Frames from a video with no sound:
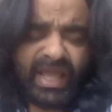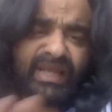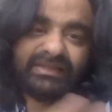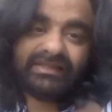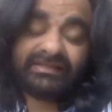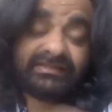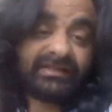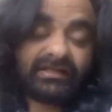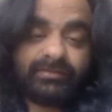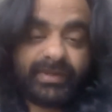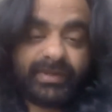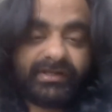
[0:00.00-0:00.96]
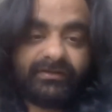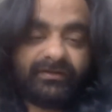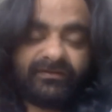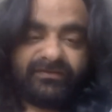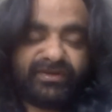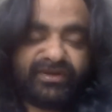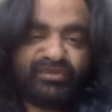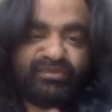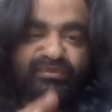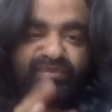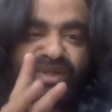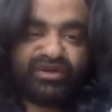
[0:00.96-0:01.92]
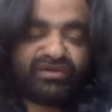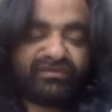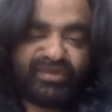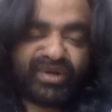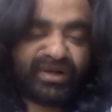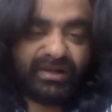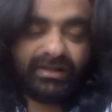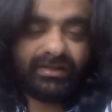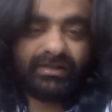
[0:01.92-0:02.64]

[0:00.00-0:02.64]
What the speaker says: And this is irrespective of, you know, men or women.